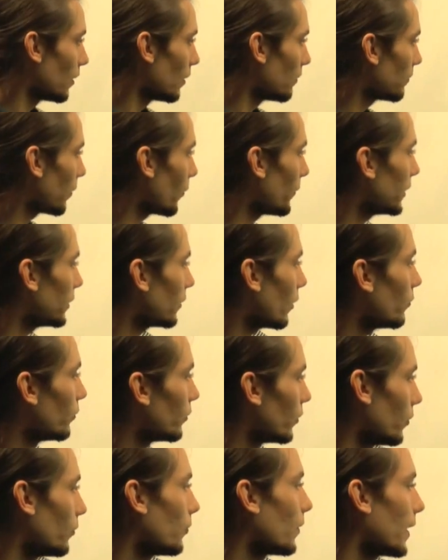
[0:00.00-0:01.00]
But we don't
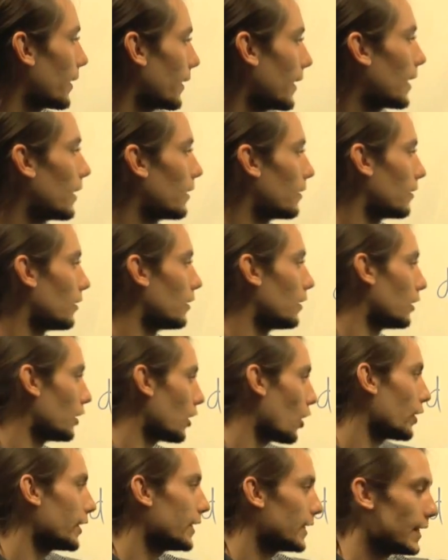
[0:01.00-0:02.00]
know where that
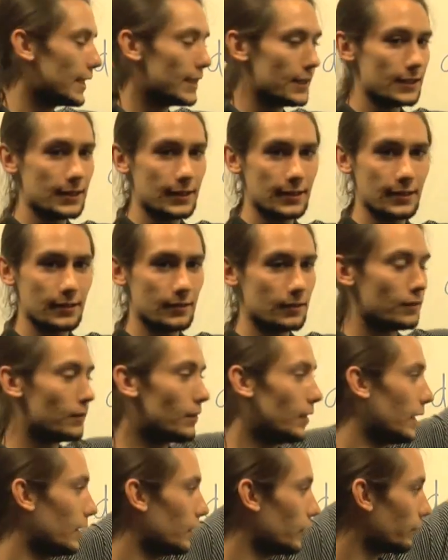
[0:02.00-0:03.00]
line is
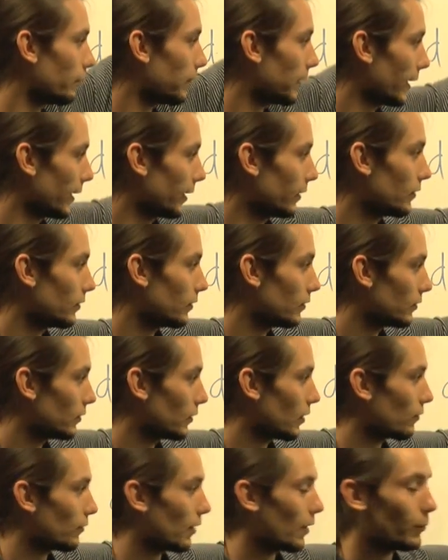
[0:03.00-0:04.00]
in the plane
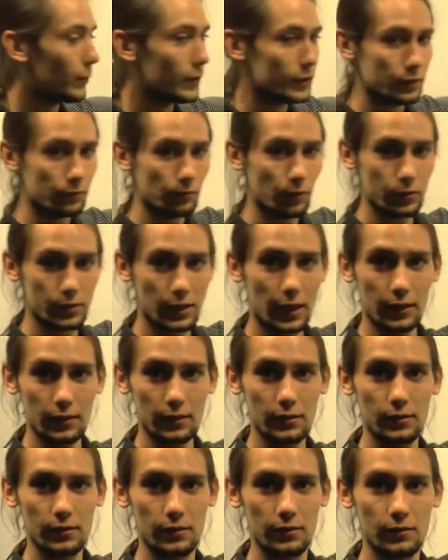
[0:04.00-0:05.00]
around which it
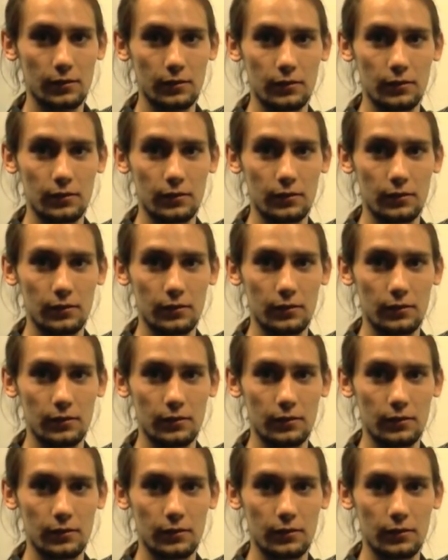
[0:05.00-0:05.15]
rotates.